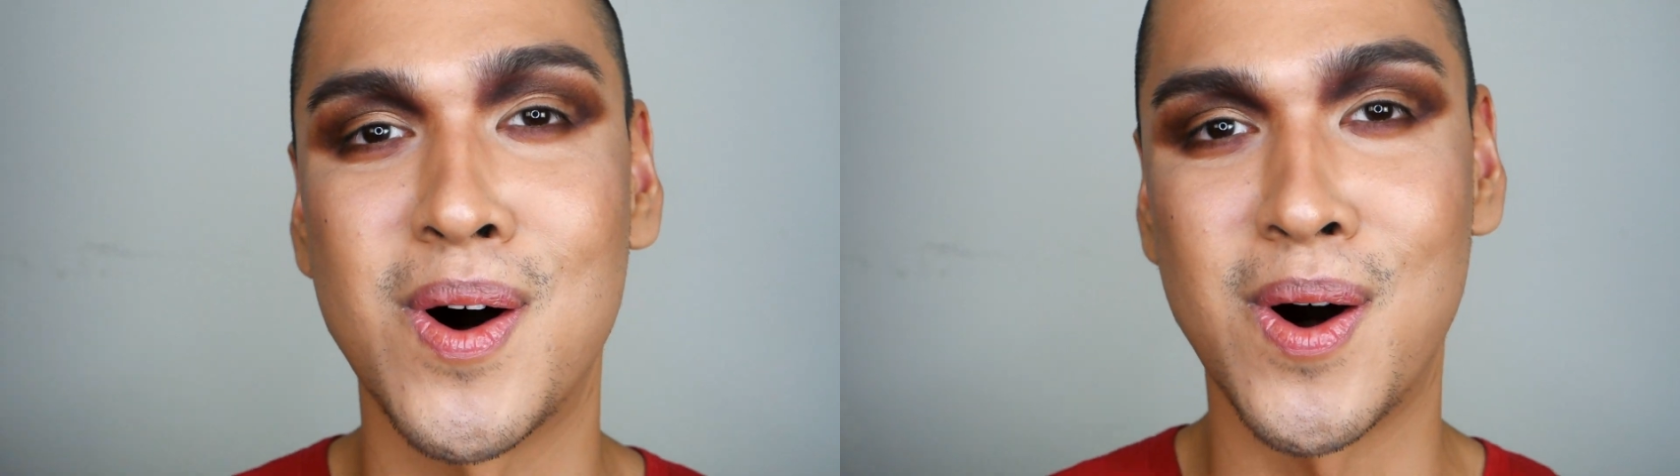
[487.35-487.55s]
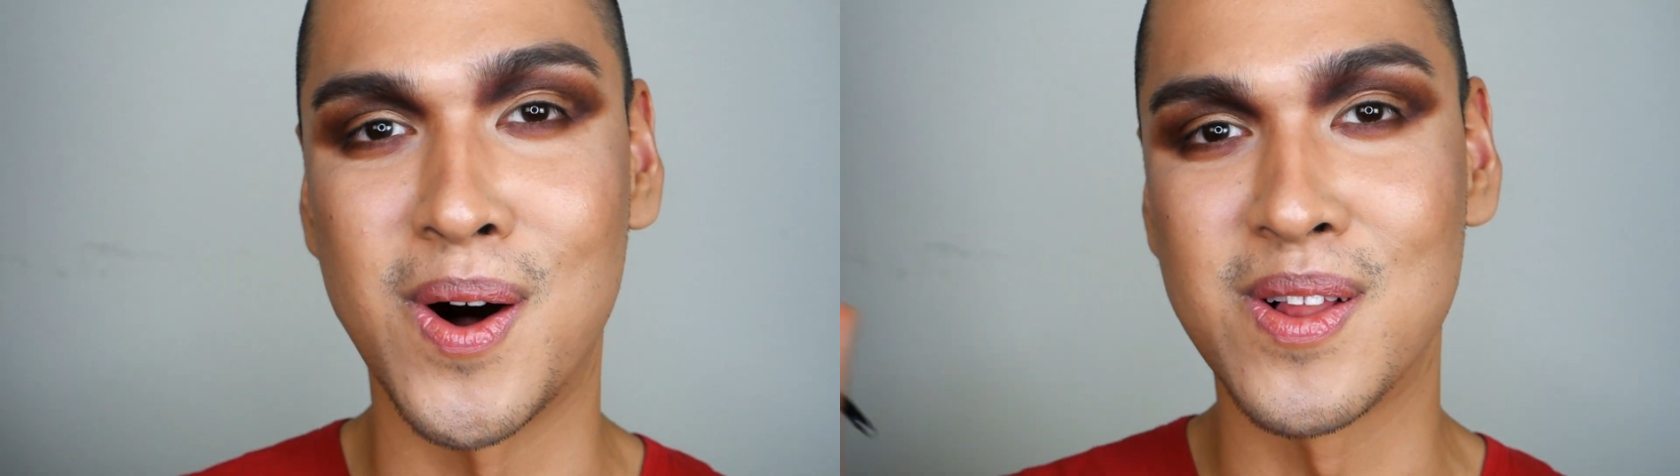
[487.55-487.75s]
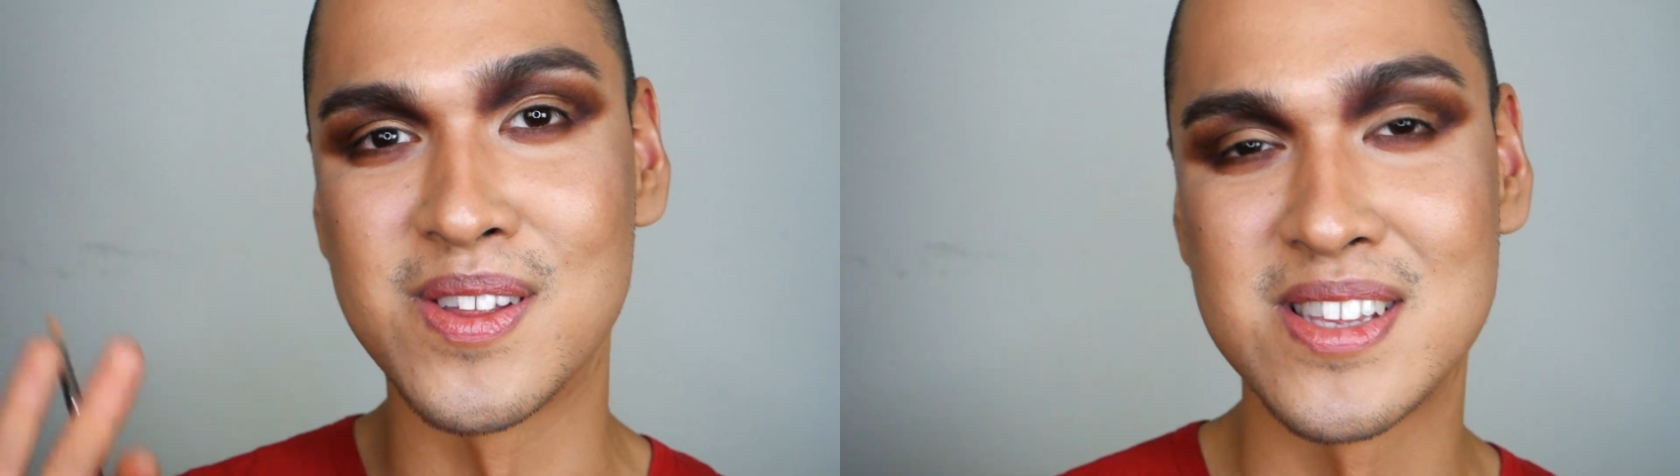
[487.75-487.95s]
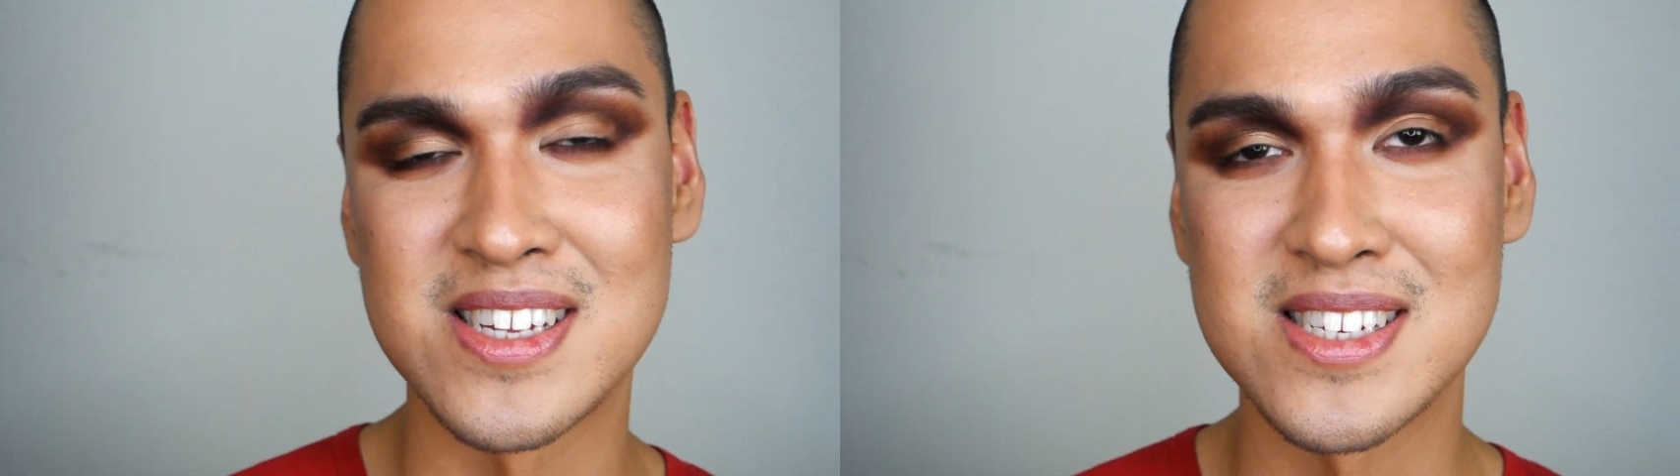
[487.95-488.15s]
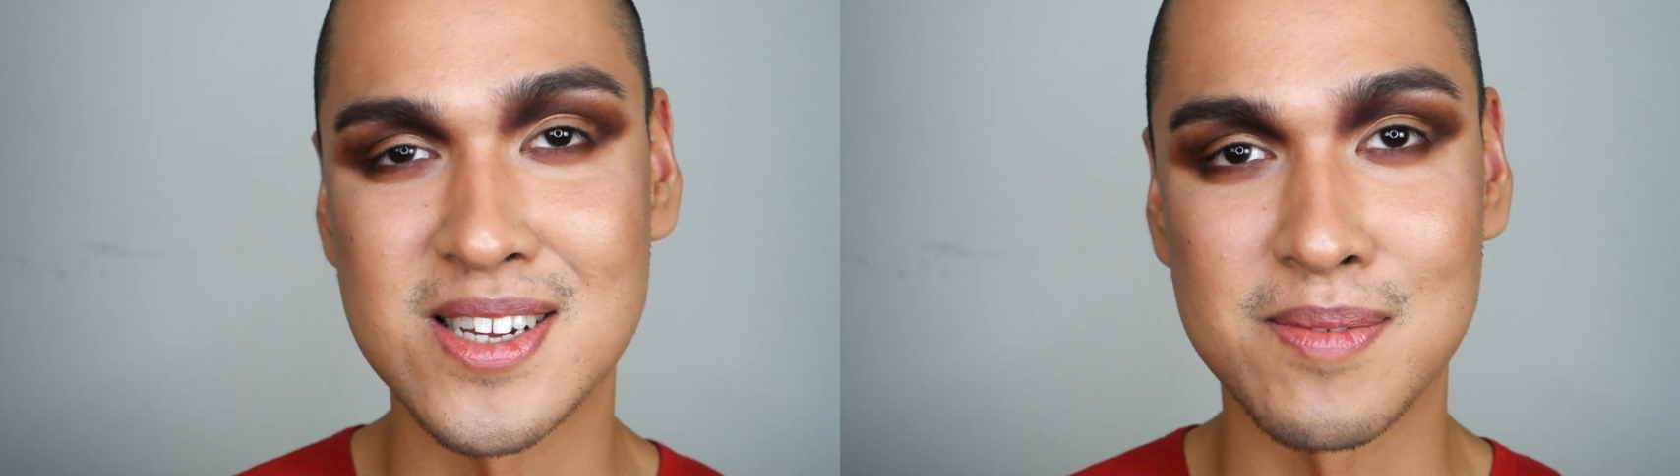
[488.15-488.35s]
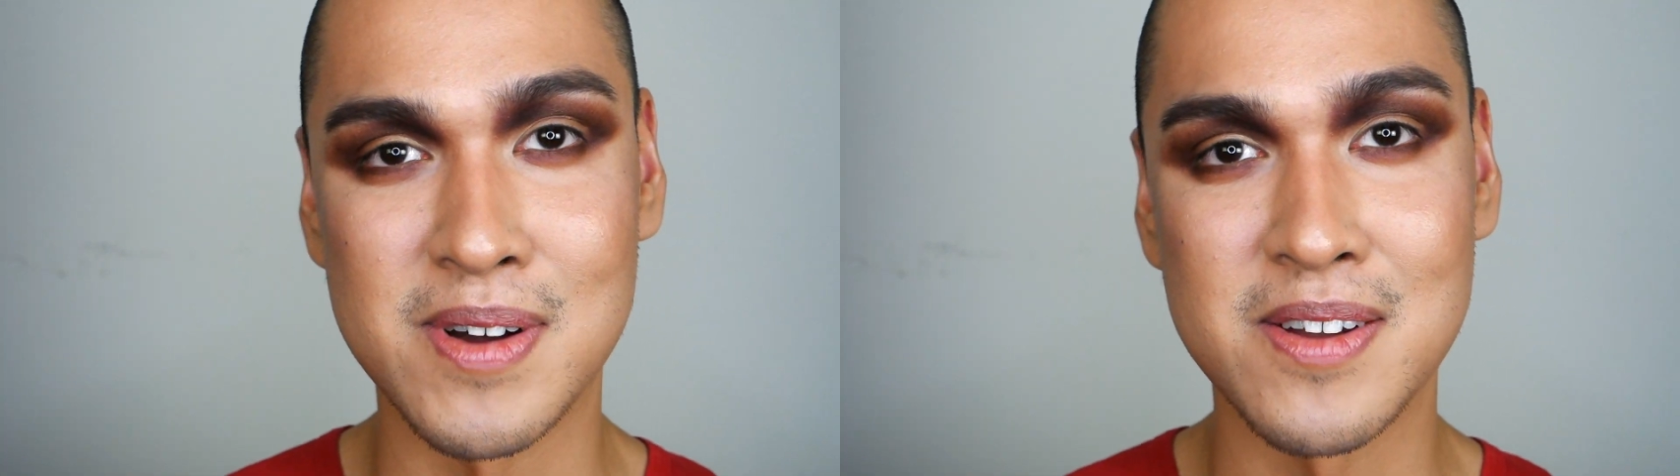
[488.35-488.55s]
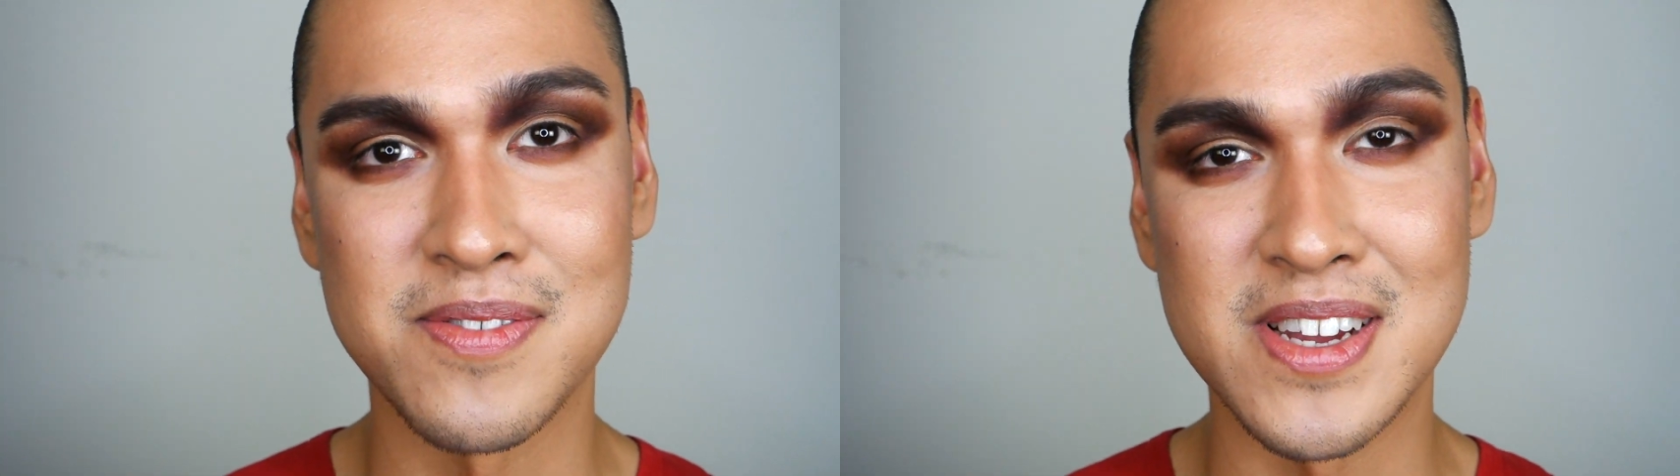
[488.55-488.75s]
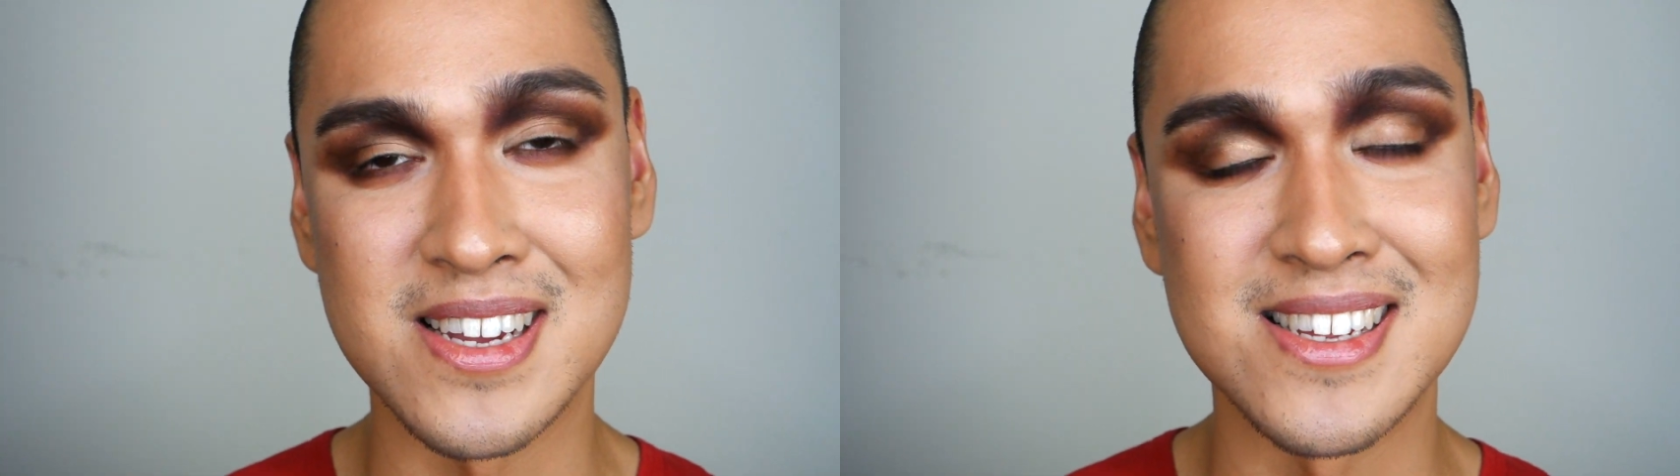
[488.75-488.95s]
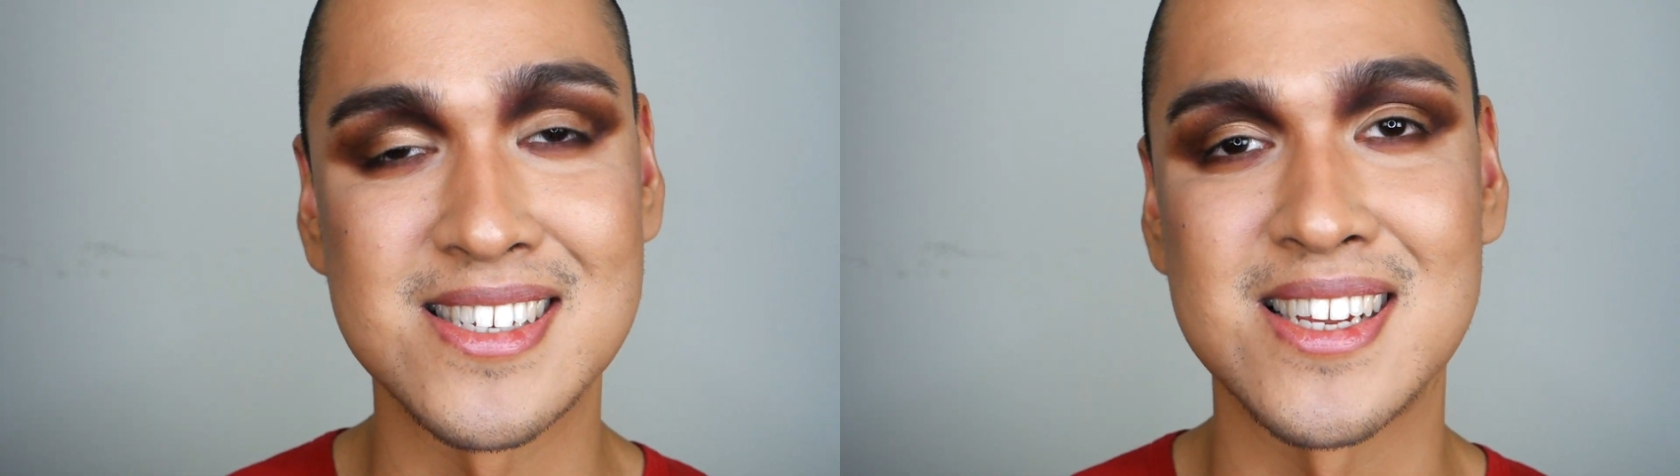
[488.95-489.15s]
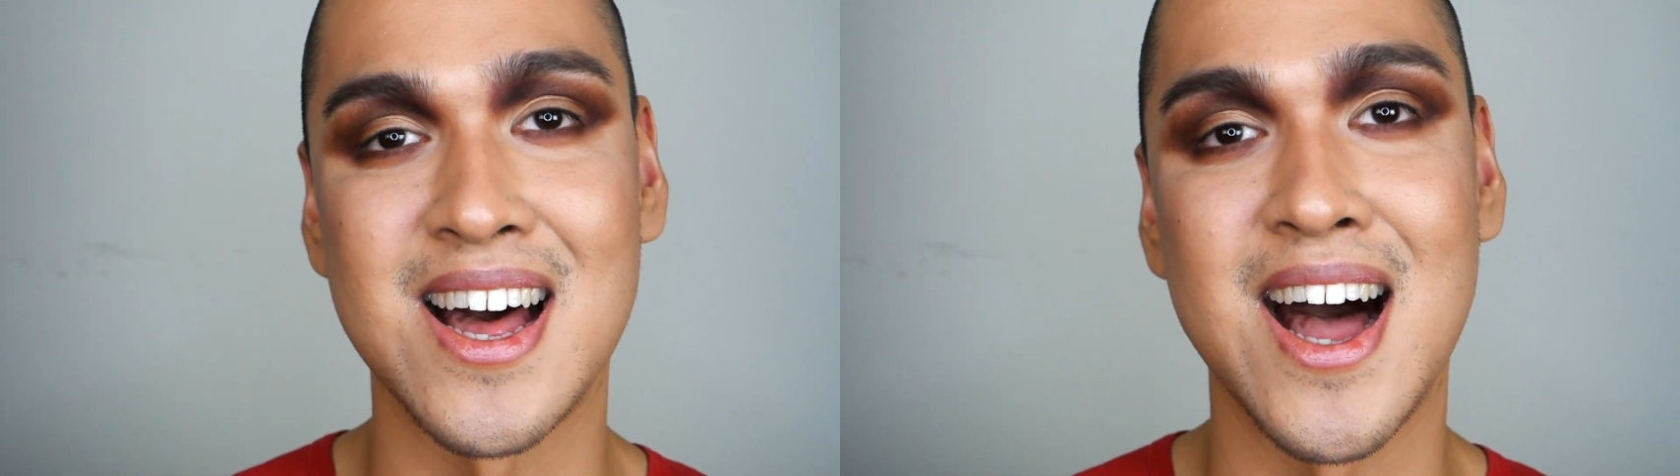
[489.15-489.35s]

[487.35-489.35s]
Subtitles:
all of this on my face,